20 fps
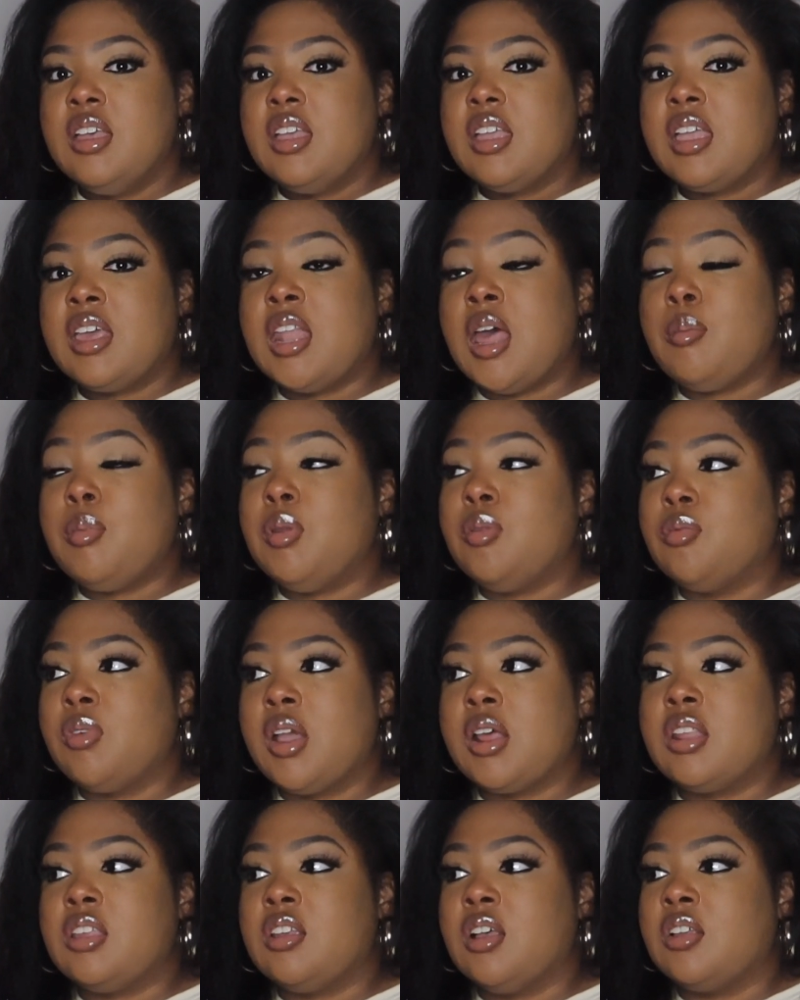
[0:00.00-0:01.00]
And I've been
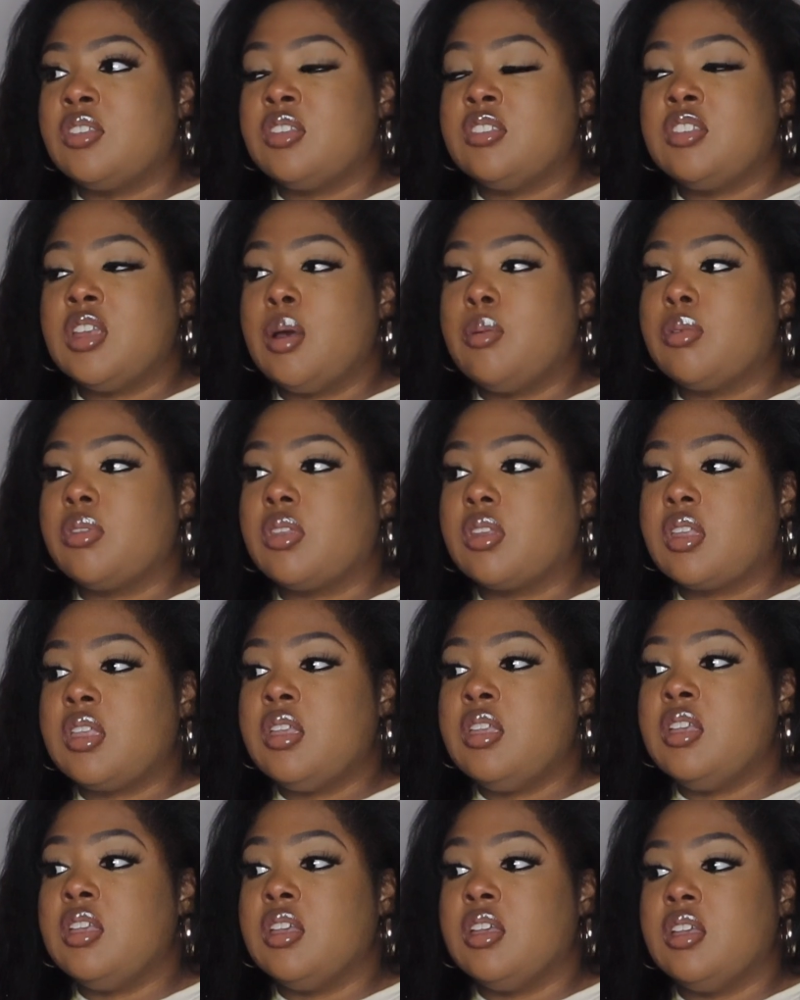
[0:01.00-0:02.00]
writing y'all since I was a
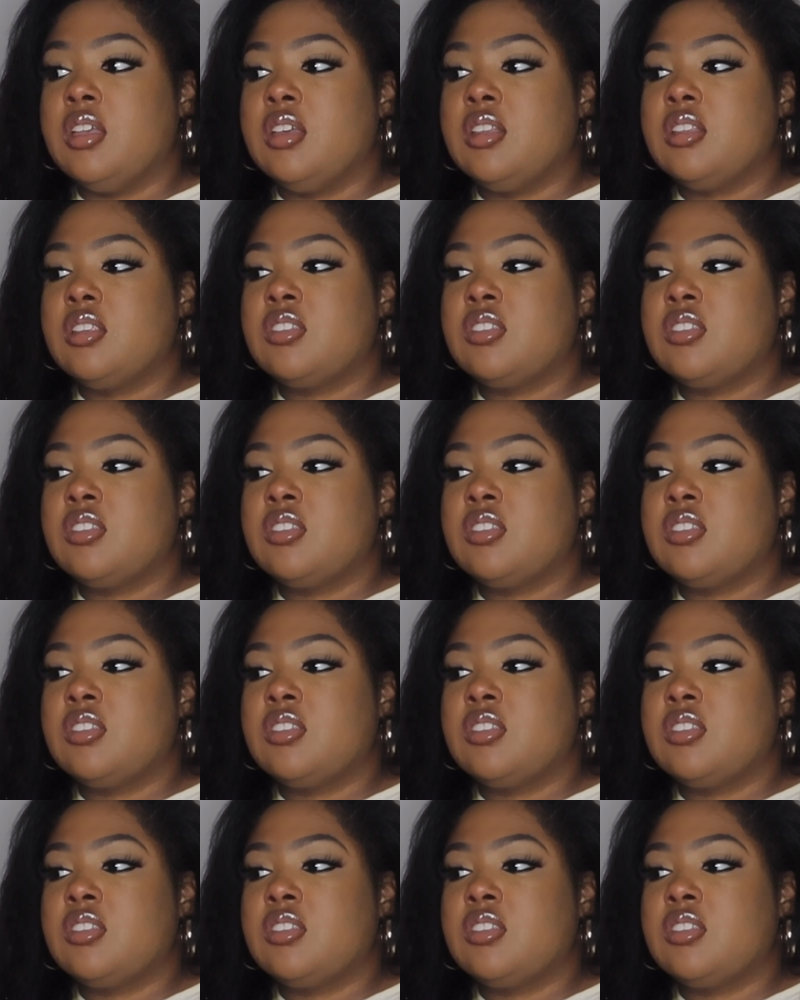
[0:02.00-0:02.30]
kid.